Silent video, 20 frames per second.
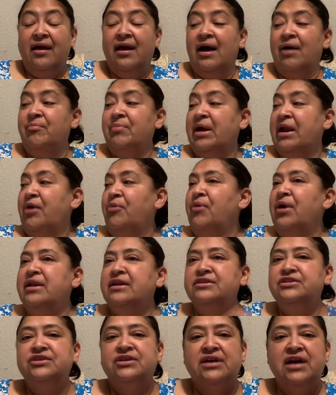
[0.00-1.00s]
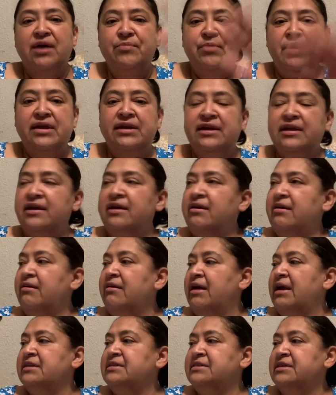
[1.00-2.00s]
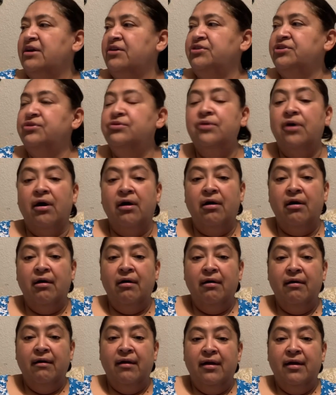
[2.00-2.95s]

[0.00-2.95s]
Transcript: But I wanted to come on here and tell you all